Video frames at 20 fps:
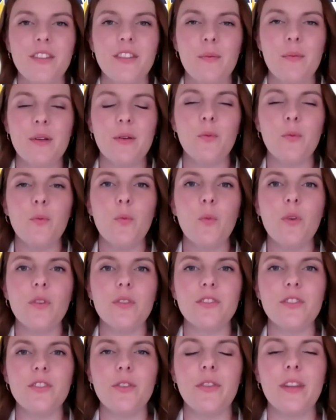tell me, what
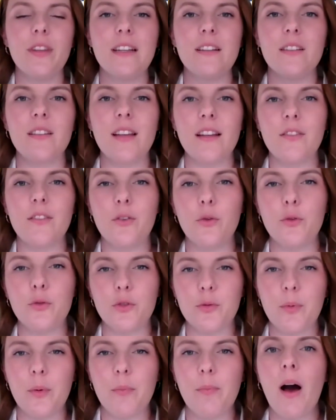do you think sets your
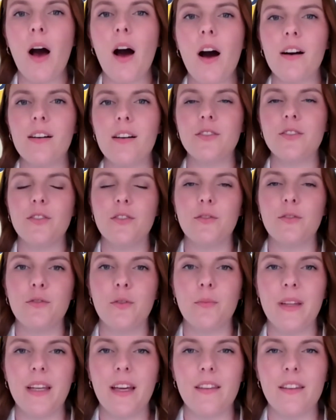group apart from the